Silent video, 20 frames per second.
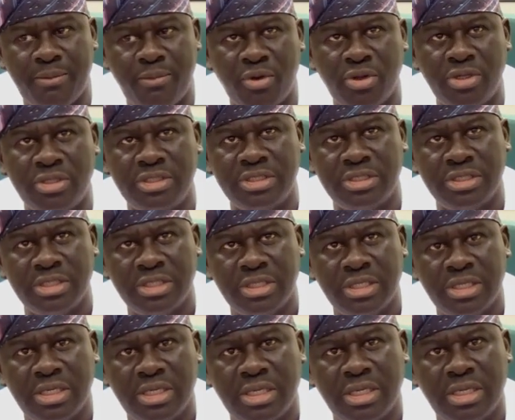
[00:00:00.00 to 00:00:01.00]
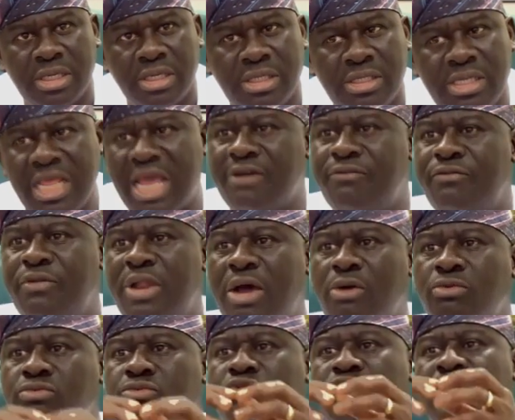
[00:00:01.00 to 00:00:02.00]
boys. They have
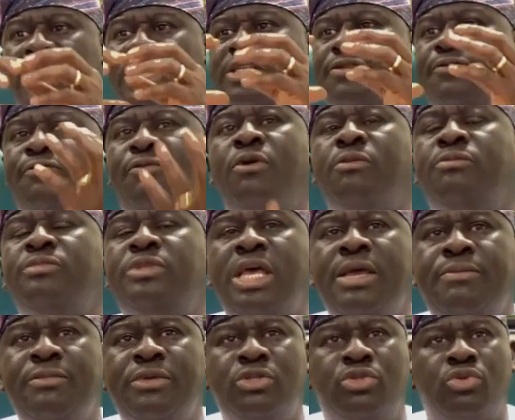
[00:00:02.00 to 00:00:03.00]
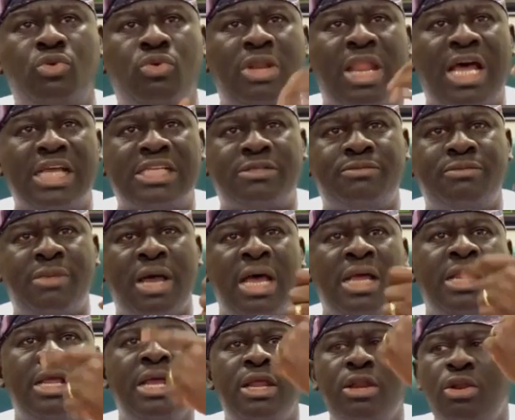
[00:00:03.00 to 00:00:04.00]
now transformed them into
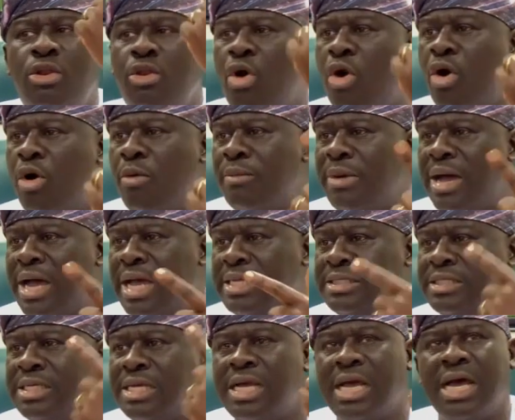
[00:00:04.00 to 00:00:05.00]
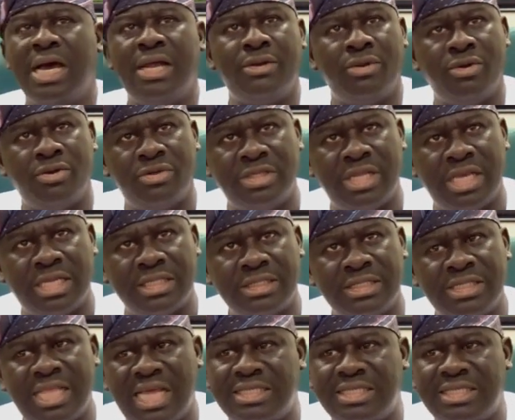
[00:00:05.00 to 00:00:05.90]
LASMA, lawman, and all that.